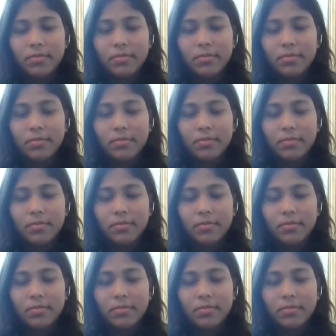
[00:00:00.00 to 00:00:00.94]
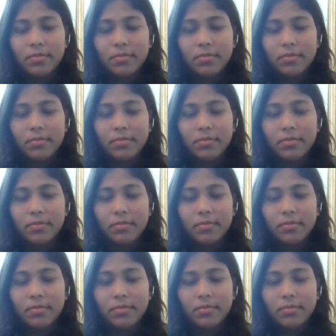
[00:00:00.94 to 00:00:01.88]

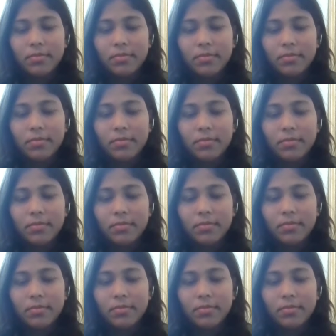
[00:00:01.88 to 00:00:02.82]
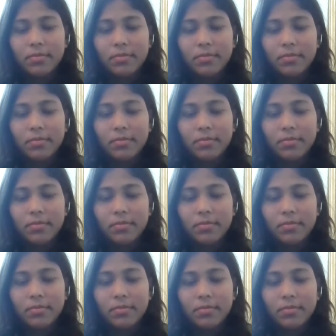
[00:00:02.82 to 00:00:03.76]

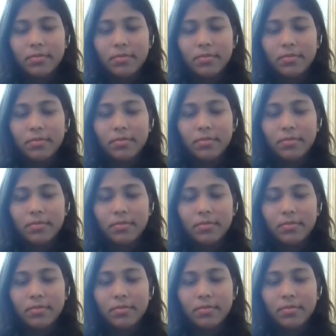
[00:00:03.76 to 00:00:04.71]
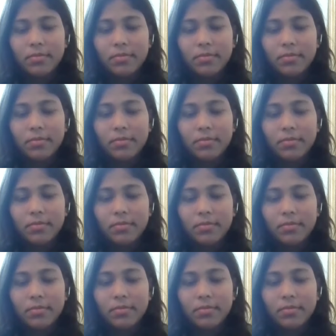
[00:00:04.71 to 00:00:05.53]
(silence)